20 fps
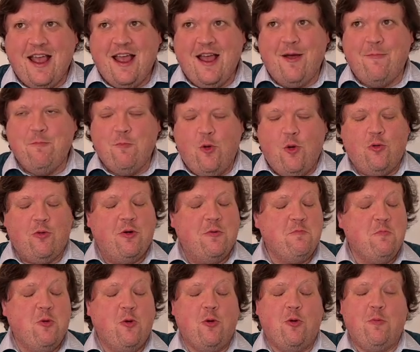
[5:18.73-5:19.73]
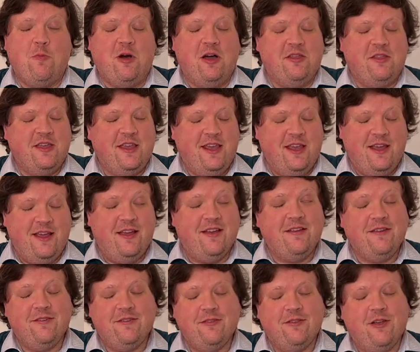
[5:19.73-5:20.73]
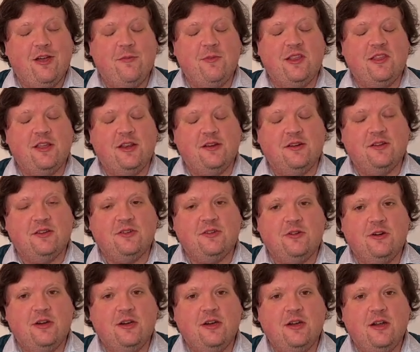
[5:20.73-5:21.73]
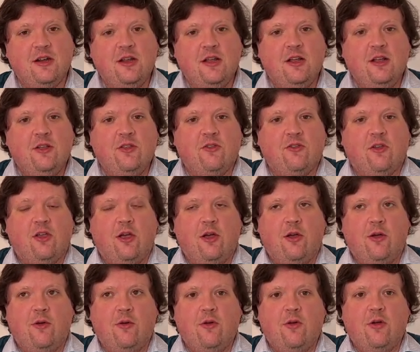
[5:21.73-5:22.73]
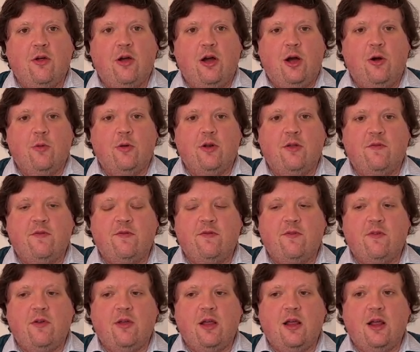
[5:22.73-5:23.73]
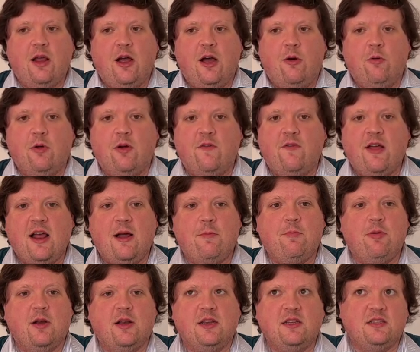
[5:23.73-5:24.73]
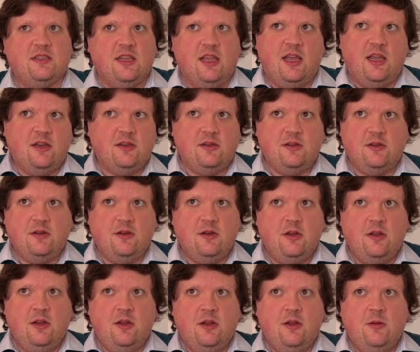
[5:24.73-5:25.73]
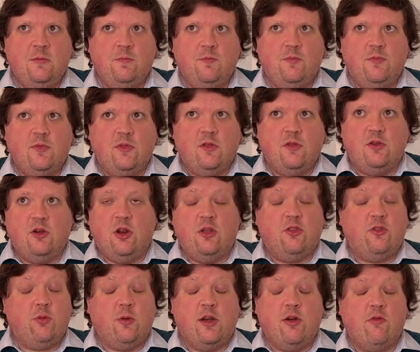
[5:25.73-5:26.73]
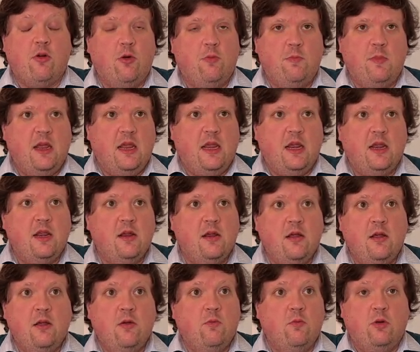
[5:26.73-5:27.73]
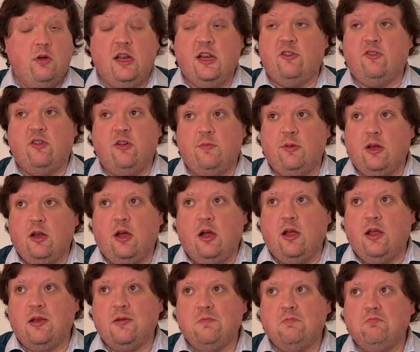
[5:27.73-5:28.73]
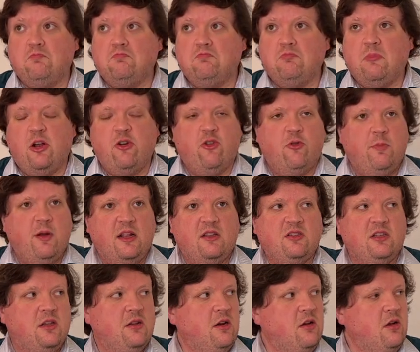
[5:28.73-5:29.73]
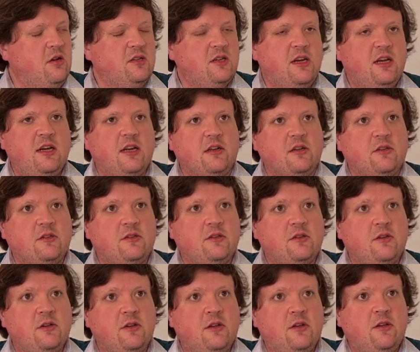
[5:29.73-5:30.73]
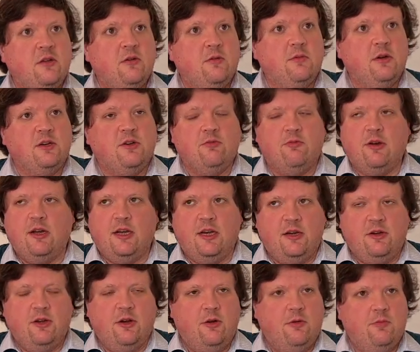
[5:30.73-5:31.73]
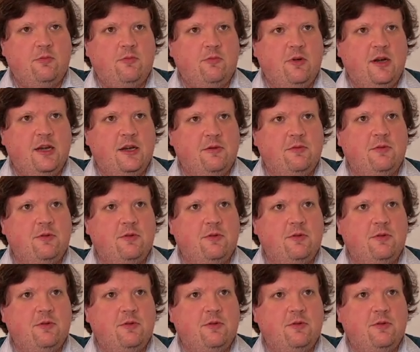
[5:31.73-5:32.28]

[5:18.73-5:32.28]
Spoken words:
more and more by the year that I'm in the industry. So I would have happily said that, you know, 20-year-old me would literally be like, 100 bets in, guy's killing us. We need to really, you know, really